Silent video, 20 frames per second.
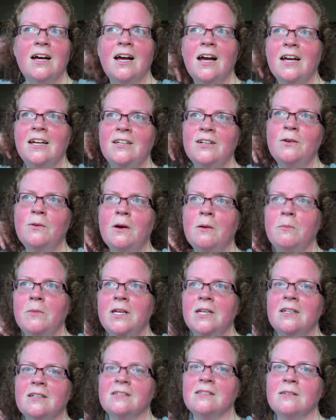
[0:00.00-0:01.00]
I know I'm
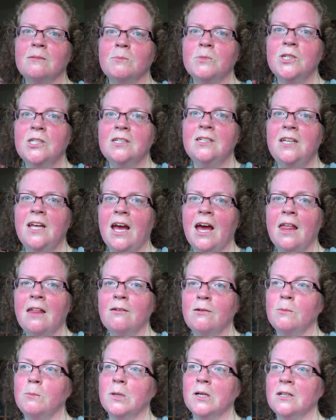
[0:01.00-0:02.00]
getting some good
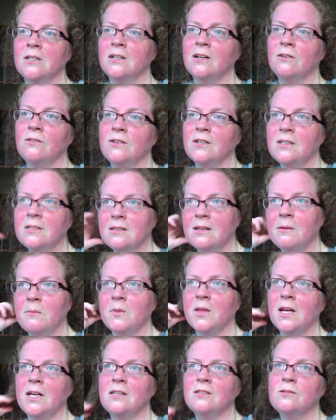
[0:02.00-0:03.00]
calorie burn going because
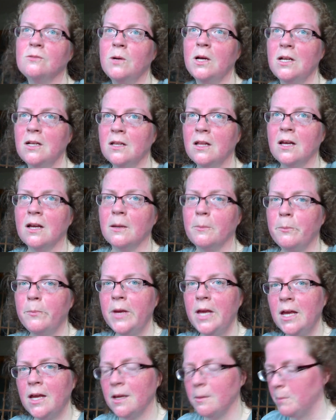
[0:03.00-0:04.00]
I'm like sweating like a
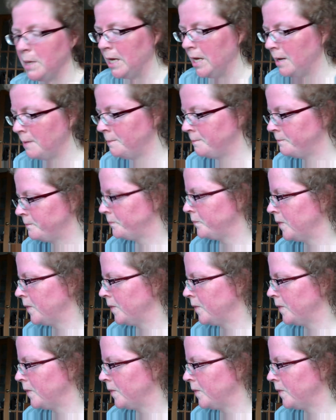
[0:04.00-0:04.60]
big man.